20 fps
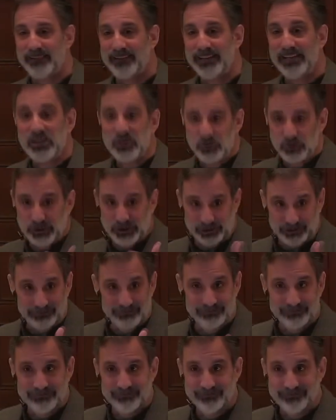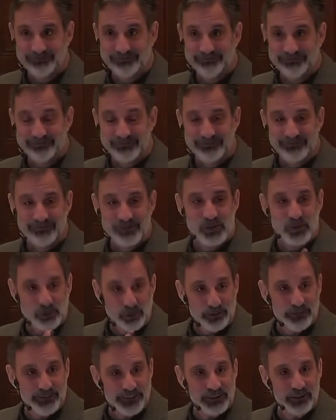Israel
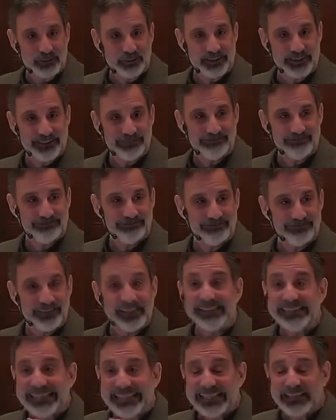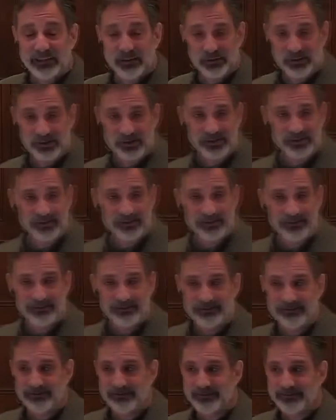saw a victory. The leaders,
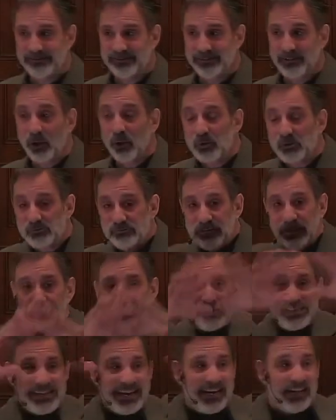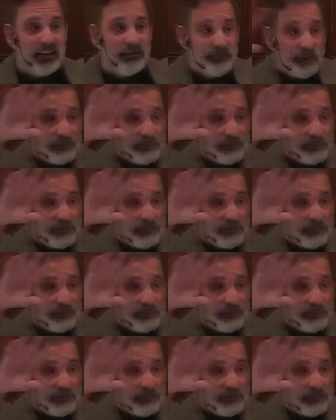those representative